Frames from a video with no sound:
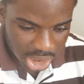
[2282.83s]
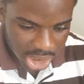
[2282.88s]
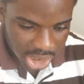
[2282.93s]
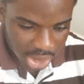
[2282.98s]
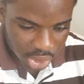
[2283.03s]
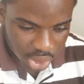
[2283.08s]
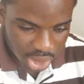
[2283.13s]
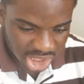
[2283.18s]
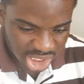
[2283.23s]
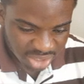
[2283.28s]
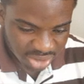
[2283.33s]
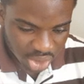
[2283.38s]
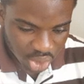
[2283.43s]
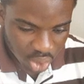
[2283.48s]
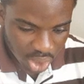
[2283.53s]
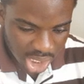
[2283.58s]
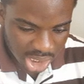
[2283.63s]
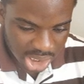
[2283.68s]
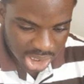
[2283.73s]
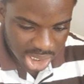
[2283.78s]
so the server
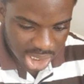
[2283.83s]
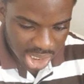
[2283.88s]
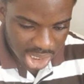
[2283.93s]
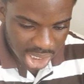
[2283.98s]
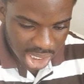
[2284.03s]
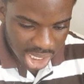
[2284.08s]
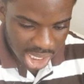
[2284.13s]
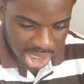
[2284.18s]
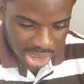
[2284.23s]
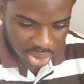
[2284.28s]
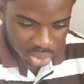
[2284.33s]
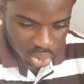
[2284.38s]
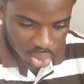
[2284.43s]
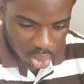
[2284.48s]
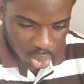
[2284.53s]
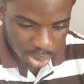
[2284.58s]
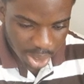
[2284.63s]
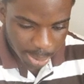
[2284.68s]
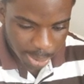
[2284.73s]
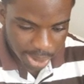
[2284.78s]
also has
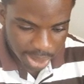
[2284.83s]
web